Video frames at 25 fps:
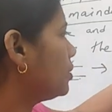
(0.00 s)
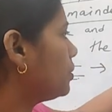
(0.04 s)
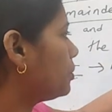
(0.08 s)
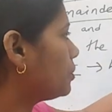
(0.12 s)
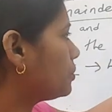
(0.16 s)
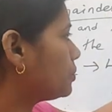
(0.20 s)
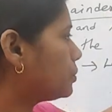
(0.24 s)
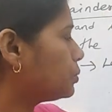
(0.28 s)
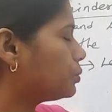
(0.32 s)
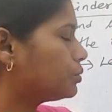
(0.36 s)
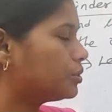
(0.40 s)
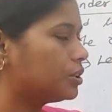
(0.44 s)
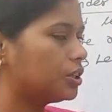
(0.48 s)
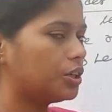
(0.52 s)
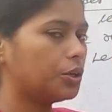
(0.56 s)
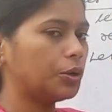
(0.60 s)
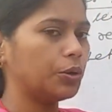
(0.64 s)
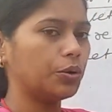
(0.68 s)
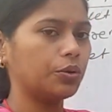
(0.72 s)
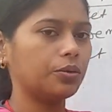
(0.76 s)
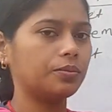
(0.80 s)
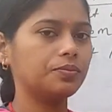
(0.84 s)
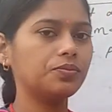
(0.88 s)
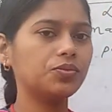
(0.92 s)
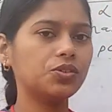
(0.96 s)
your two
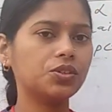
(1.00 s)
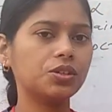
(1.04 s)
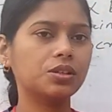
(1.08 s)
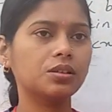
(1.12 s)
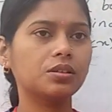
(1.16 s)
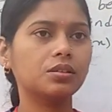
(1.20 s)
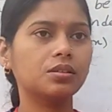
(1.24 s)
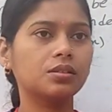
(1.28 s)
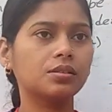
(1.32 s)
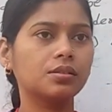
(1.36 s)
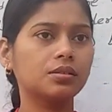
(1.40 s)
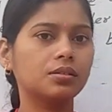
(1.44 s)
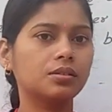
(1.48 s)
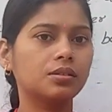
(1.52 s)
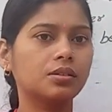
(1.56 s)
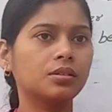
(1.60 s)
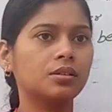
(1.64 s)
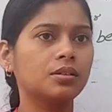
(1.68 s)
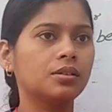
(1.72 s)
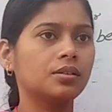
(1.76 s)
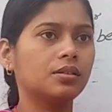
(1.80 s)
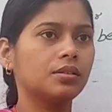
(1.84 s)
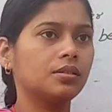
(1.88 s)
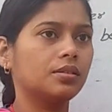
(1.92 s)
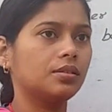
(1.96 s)
theorems
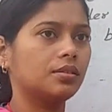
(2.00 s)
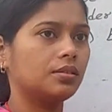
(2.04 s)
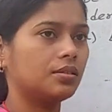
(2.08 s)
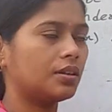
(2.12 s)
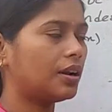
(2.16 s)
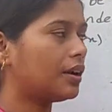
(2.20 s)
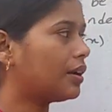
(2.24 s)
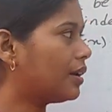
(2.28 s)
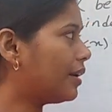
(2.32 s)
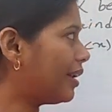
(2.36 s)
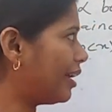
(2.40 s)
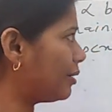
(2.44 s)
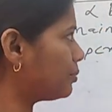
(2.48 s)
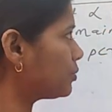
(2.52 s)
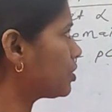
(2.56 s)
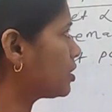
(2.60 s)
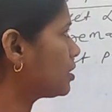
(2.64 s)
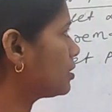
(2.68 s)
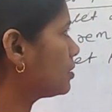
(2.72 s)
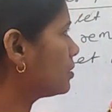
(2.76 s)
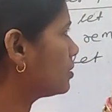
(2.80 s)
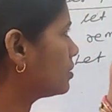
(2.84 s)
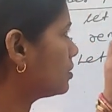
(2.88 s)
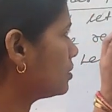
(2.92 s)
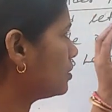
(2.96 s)
that
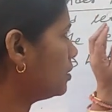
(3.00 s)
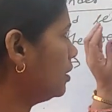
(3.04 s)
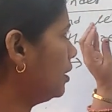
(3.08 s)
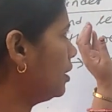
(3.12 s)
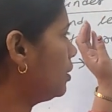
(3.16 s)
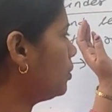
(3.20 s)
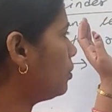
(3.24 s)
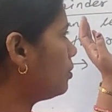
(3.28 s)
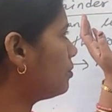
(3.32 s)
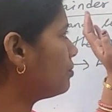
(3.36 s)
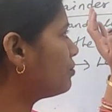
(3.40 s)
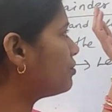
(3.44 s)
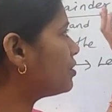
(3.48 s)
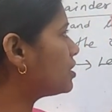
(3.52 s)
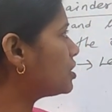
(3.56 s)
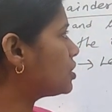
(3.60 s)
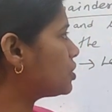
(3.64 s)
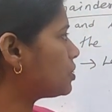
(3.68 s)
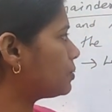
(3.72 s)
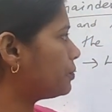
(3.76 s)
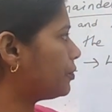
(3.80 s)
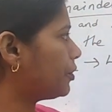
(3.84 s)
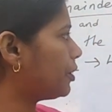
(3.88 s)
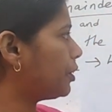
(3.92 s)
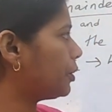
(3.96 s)
left in your
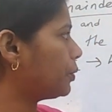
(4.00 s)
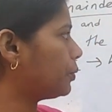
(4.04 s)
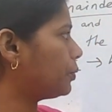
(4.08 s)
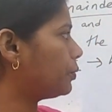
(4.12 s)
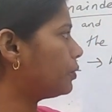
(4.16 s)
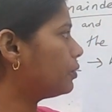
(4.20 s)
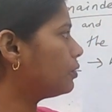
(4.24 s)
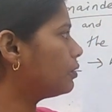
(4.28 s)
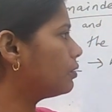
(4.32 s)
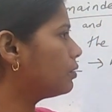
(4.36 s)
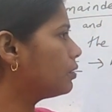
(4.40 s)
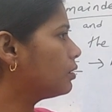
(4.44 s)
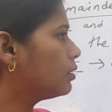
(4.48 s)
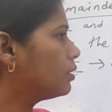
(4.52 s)
first video,